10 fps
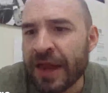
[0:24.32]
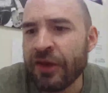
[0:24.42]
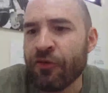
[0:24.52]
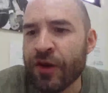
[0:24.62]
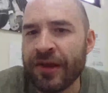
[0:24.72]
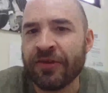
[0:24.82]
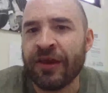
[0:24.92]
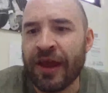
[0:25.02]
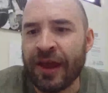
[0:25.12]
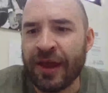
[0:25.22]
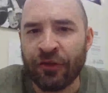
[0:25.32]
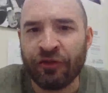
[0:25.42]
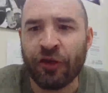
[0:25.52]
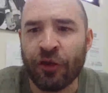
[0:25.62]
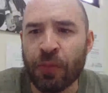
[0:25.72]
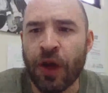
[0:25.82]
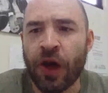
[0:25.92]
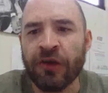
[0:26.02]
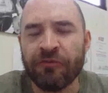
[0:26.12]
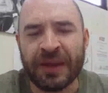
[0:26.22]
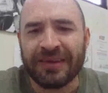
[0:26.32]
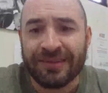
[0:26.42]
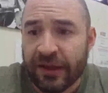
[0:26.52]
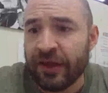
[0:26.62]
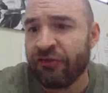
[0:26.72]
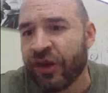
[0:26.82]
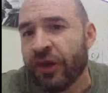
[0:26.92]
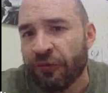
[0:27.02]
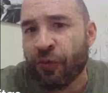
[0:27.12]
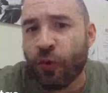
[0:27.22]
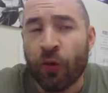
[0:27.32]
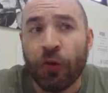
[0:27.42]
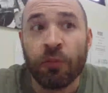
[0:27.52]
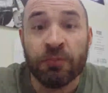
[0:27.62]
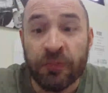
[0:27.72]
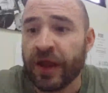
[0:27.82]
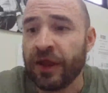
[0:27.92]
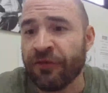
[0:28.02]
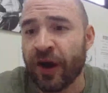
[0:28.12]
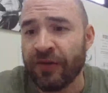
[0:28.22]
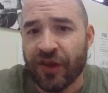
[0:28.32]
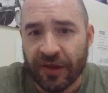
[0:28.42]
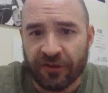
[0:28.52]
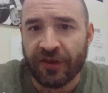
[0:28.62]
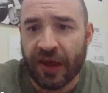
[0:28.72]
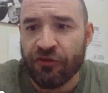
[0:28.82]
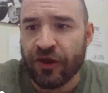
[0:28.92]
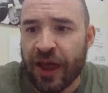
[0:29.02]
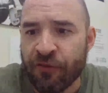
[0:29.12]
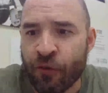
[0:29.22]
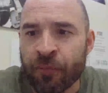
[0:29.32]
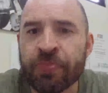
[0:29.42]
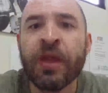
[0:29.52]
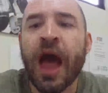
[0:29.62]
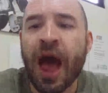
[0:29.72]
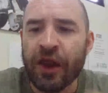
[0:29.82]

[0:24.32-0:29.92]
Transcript: the main reason is I've been teaching for nearly 5 years at secondary level,